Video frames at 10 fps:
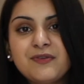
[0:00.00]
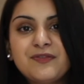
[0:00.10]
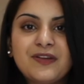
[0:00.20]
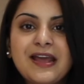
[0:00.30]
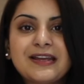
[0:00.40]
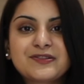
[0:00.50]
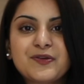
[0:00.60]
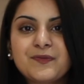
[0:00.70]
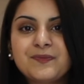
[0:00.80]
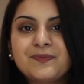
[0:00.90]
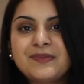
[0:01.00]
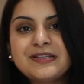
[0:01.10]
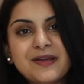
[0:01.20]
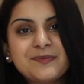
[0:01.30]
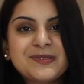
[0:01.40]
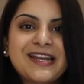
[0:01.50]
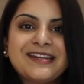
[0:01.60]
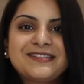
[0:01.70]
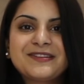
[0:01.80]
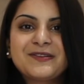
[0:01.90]
reflect on this
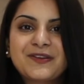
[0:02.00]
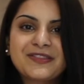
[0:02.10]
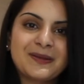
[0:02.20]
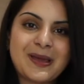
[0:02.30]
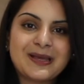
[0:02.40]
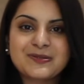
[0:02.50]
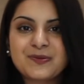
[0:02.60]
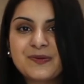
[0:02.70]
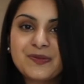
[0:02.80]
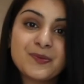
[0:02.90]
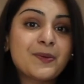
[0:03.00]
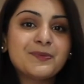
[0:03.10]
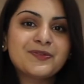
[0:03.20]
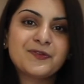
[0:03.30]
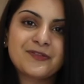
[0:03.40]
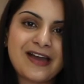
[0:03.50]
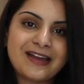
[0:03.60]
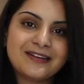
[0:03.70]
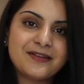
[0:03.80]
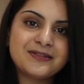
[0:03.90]
update and look at the last one and the one before
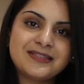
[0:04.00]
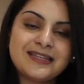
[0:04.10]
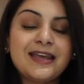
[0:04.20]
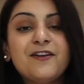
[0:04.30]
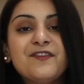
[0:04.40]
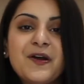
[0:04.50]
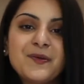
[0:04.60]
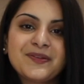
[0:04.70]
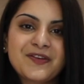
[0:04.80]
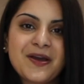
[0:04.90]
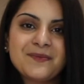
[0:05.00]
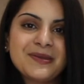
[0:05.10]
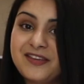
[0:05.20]
that and see how far we've come,